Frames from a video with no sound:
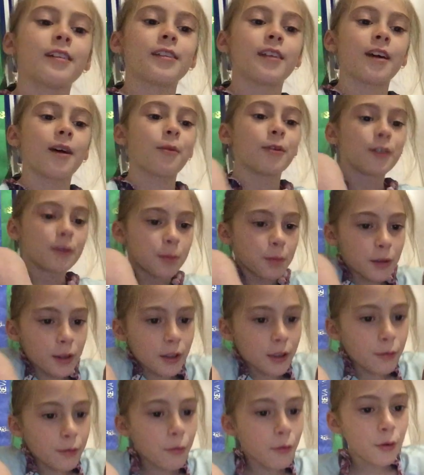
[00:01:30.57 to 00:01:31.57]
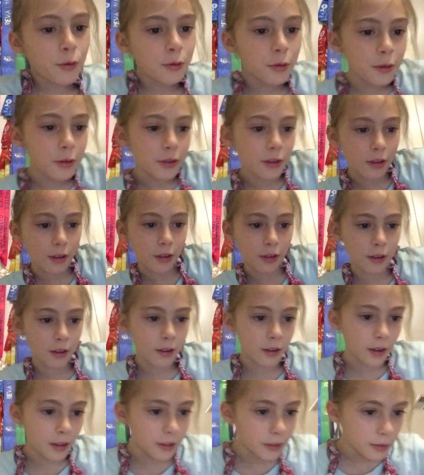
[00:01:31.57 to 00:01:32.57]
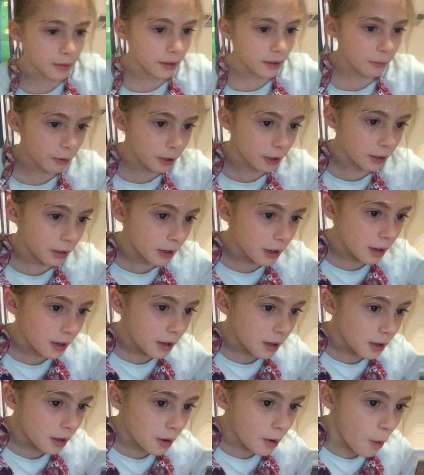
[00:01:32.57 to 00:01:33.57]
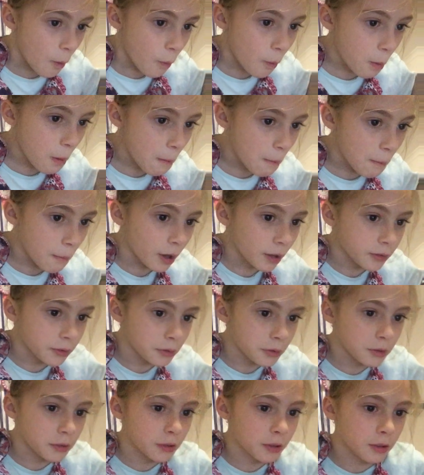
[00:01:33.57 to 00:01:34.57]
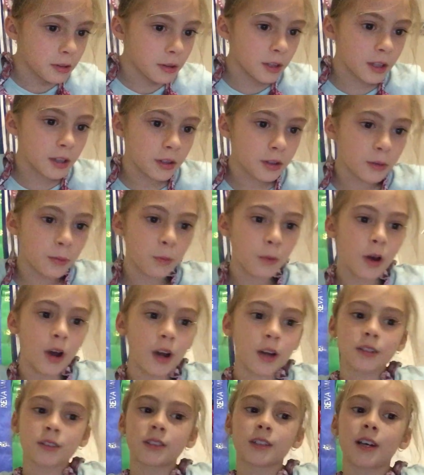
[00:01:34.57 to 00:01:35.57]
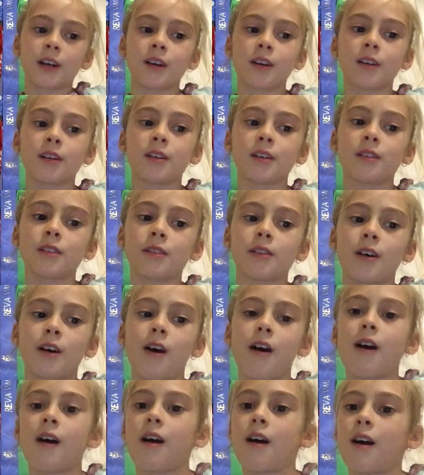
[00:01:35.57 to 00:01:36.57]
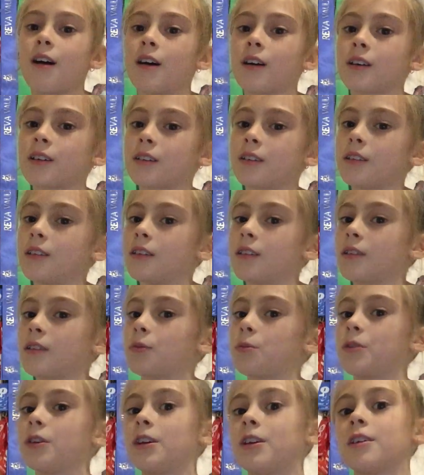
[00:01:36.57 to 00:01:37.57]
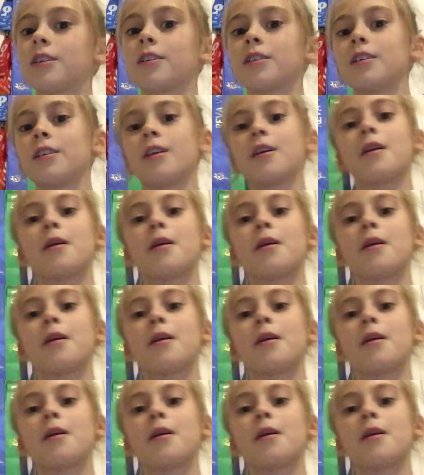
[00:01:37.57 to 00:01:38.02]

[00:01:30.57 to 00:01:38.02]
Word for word: That was beautiful. So that's that one. What muscles do you think you worked at the hardest this week?